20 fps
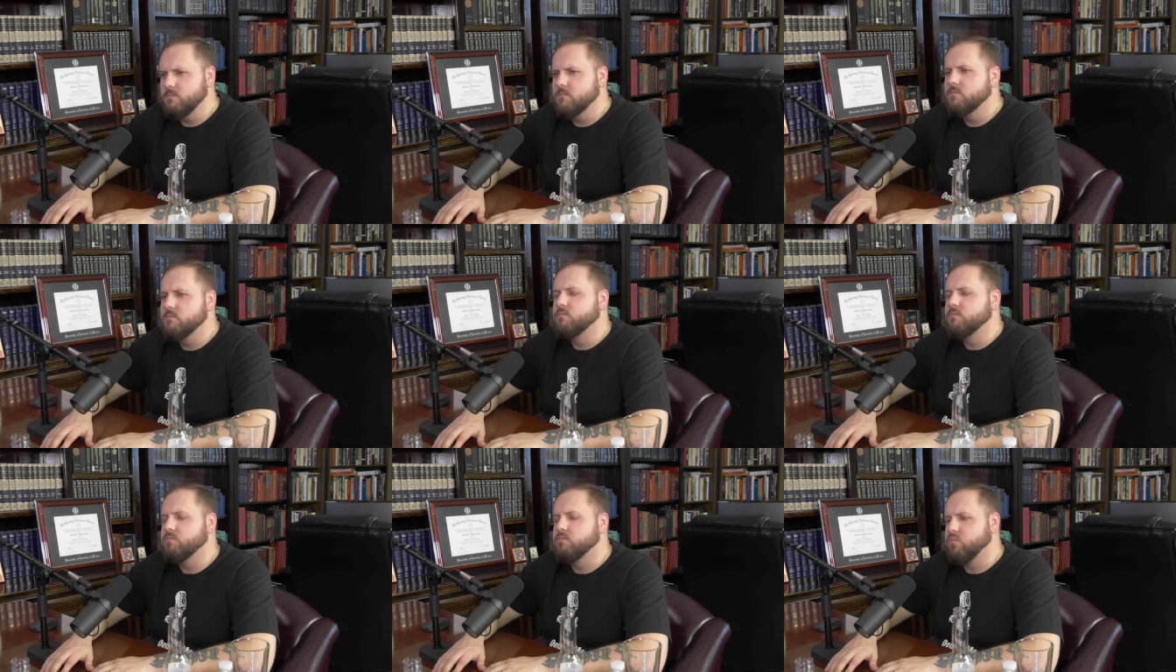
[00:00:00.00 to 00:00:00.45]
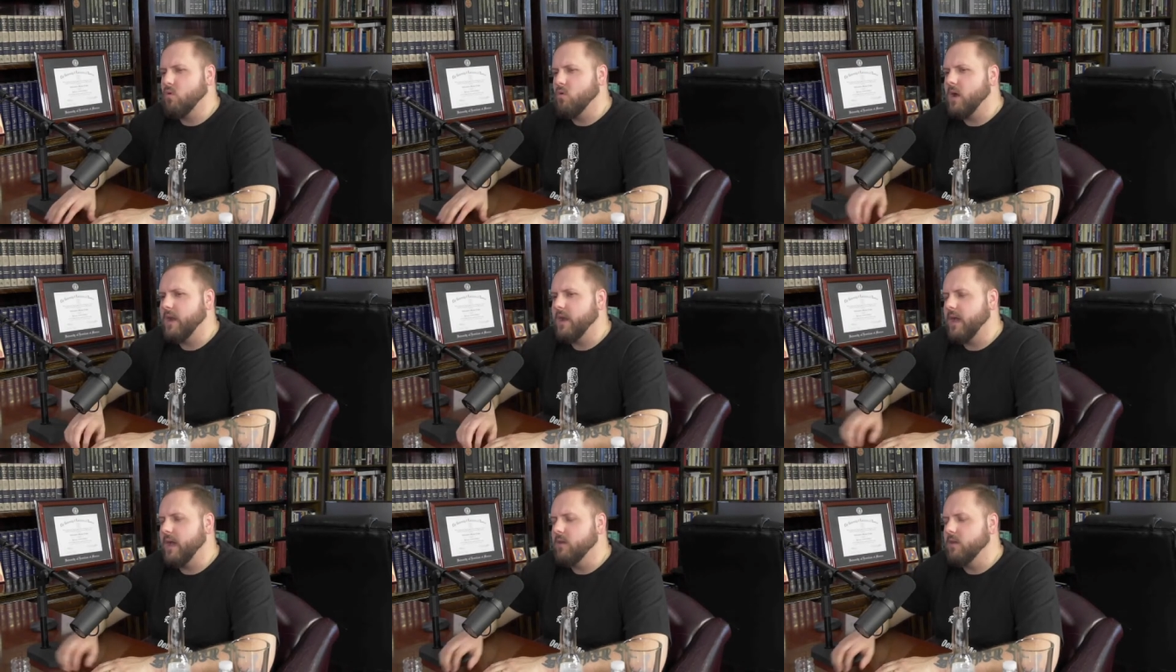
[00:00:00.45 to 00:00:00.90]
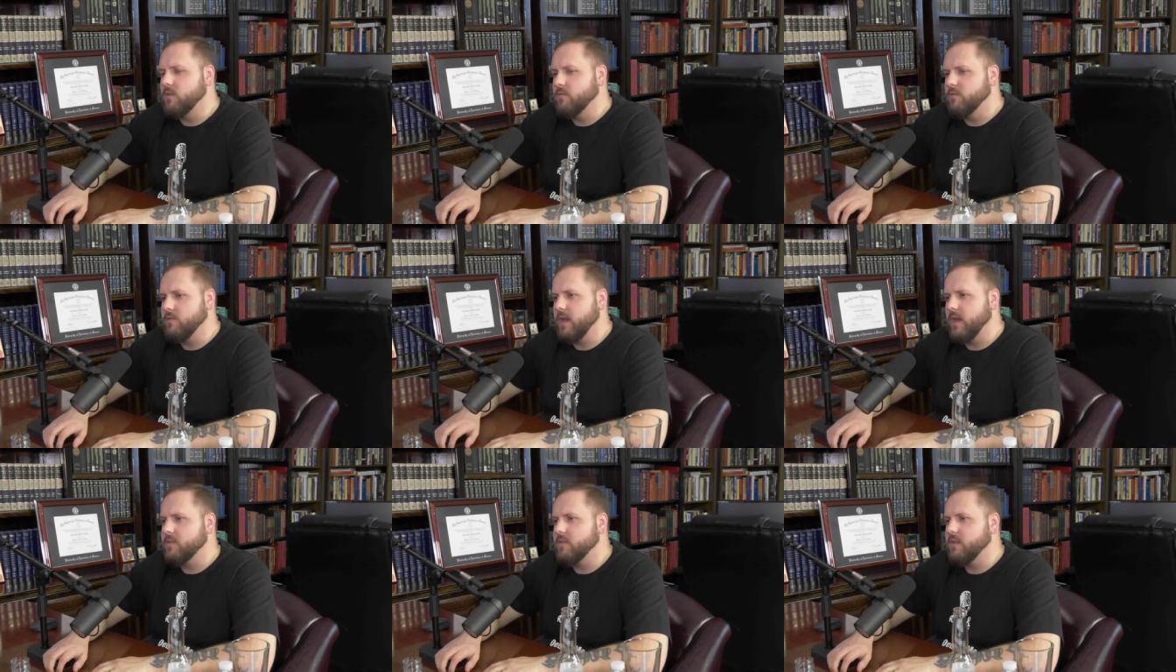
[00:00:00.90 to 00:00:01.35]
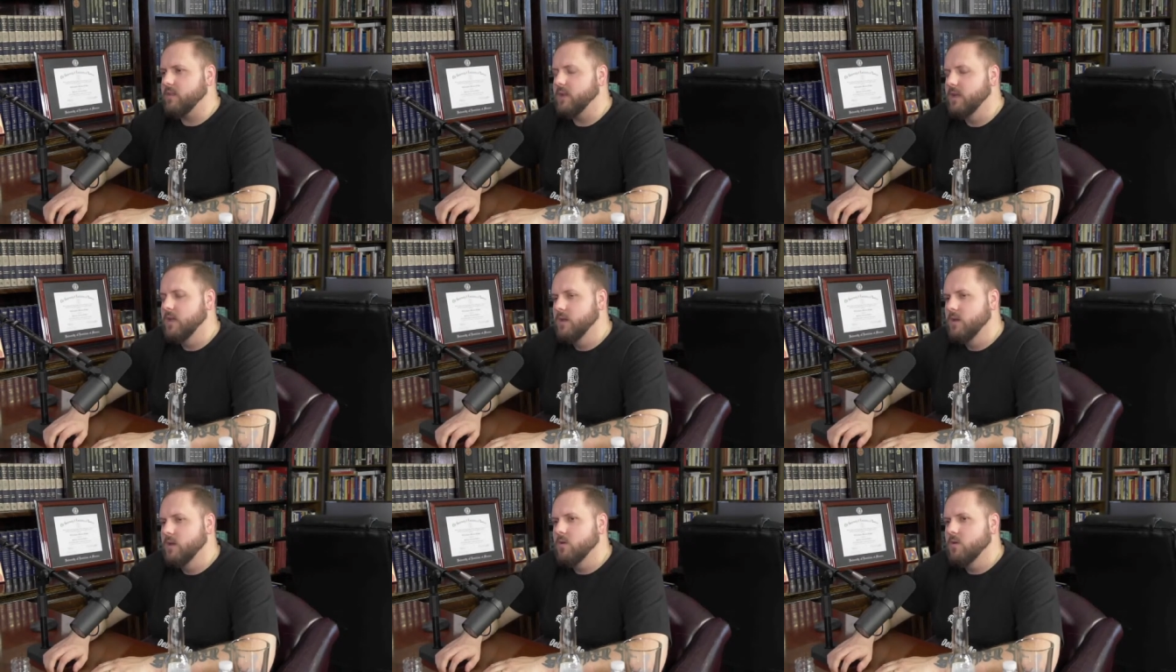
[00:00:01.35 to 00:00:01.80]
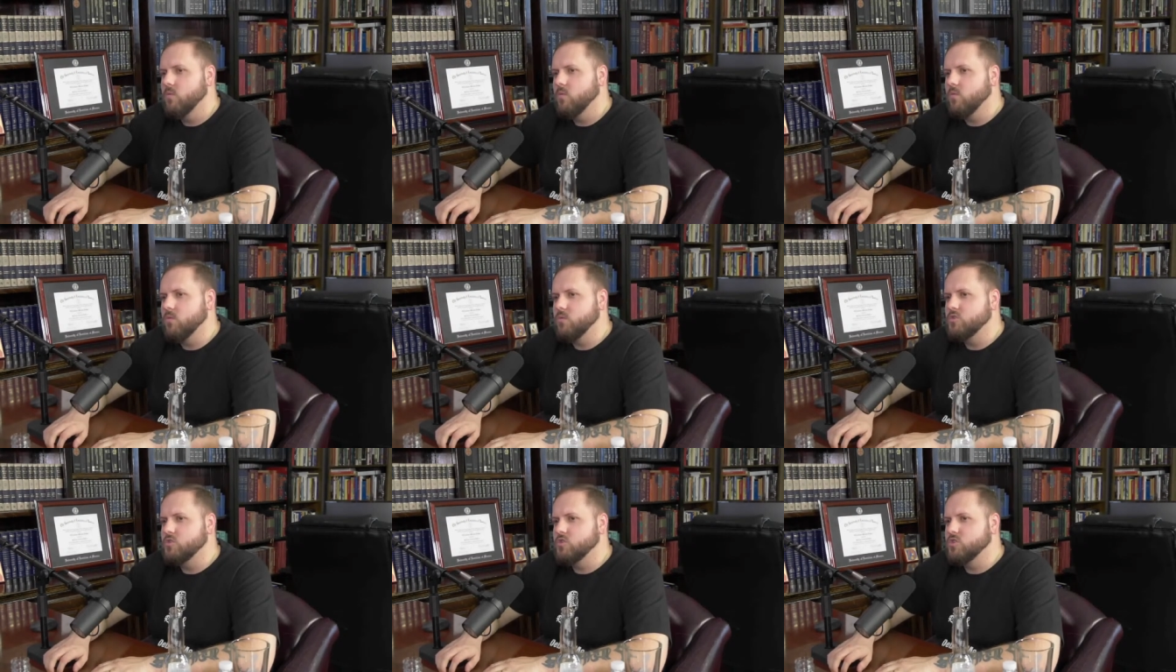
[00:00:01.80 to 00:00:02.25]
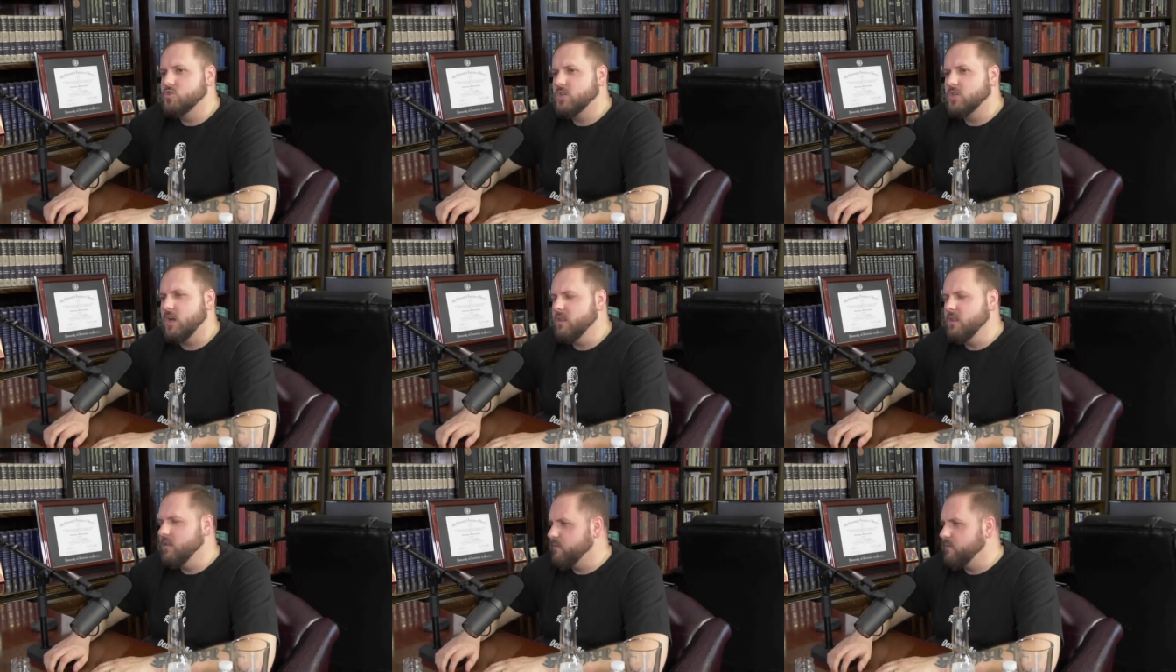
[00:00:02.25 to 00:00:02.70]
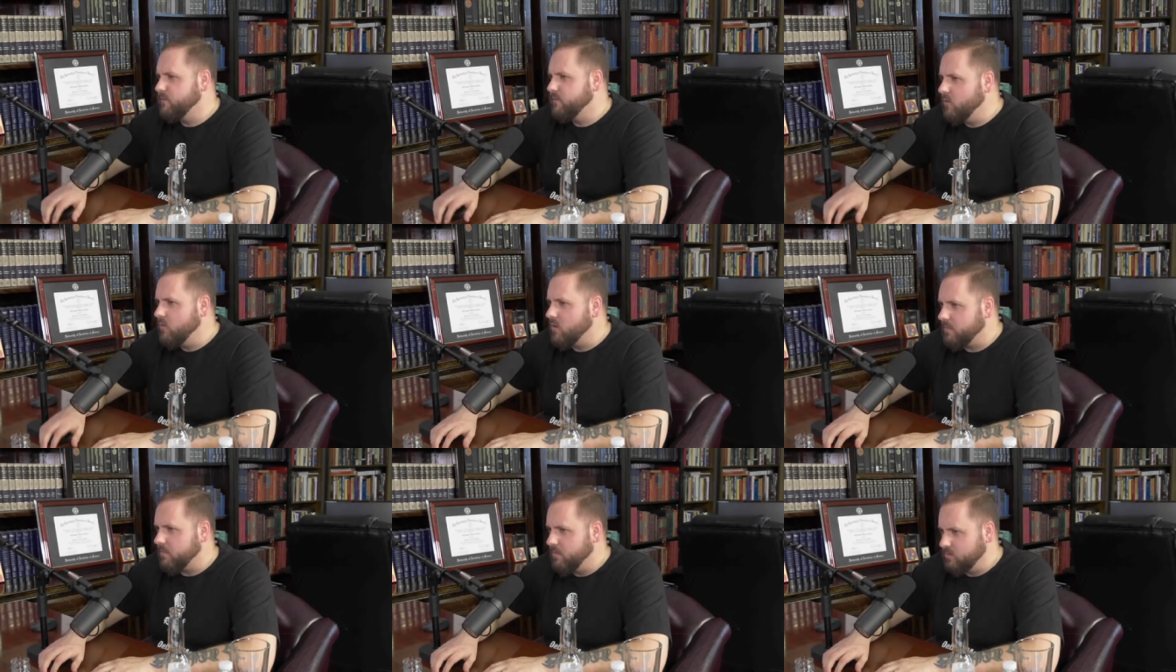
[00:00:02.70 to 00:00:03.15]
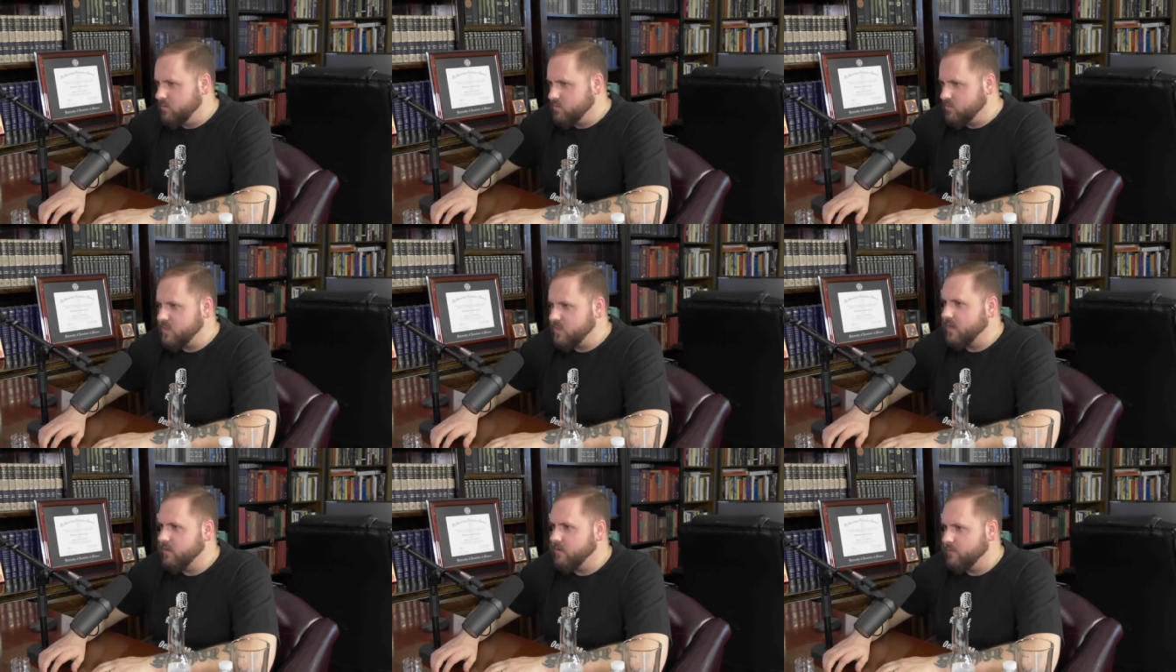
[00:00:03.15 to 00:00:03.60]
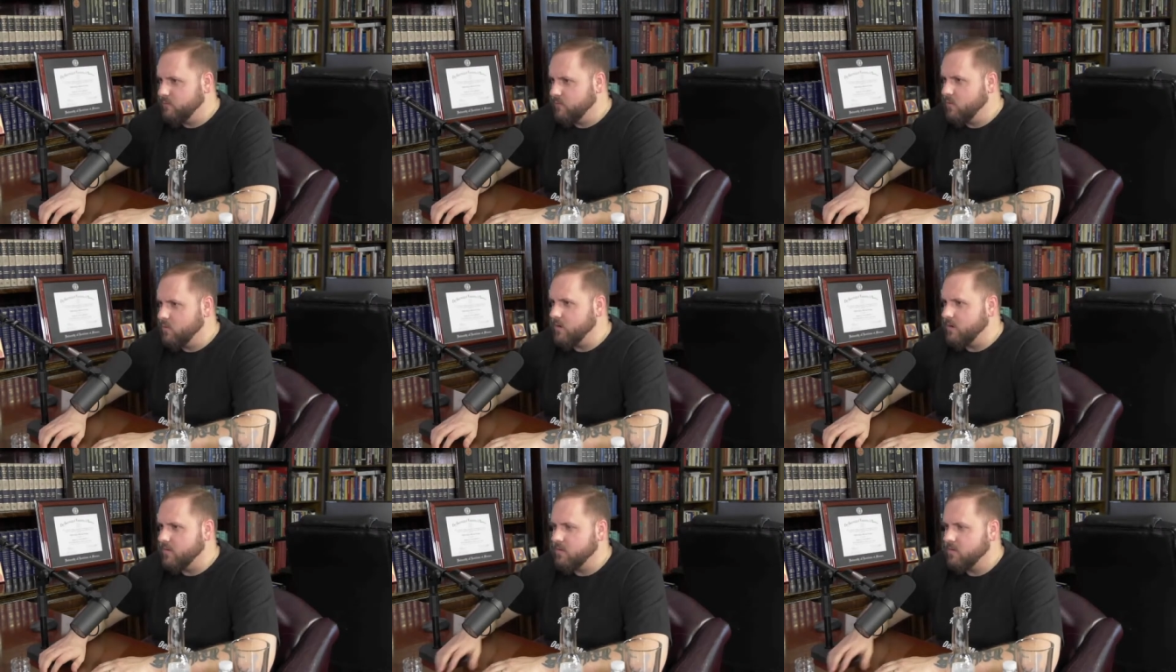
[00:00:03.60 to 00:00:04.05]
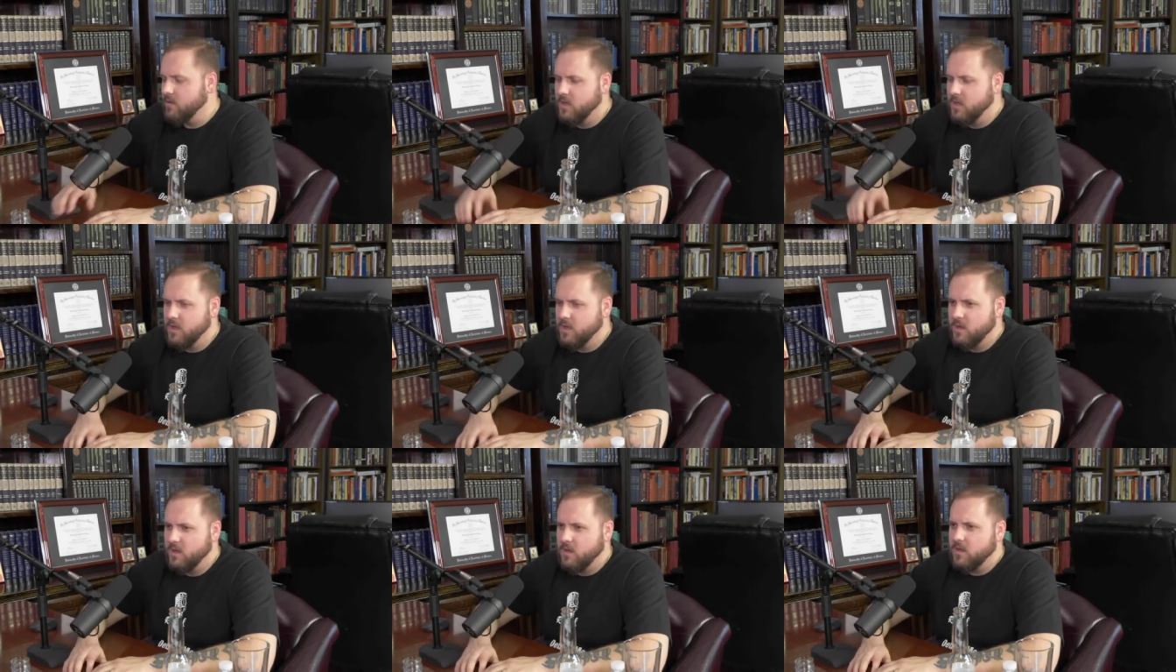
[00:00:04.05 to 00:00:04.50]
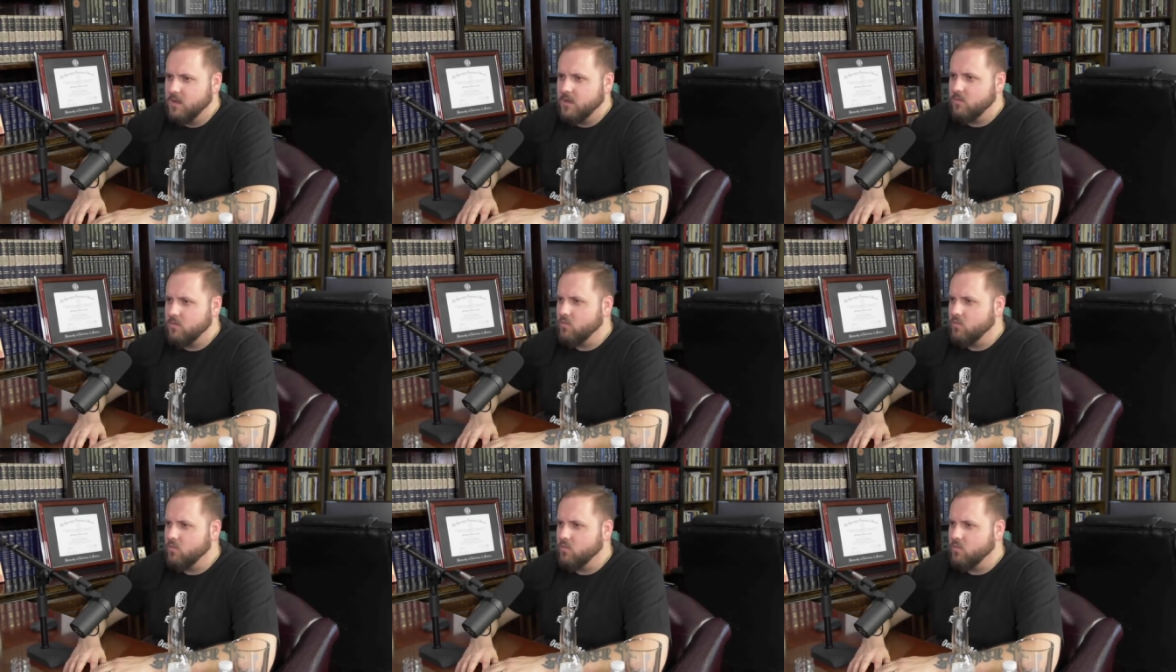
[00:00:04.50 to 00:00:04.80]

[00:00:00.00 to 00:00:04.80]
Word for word: brought out the fact that well, John the Fourth, Pope John the yep. Fourth, one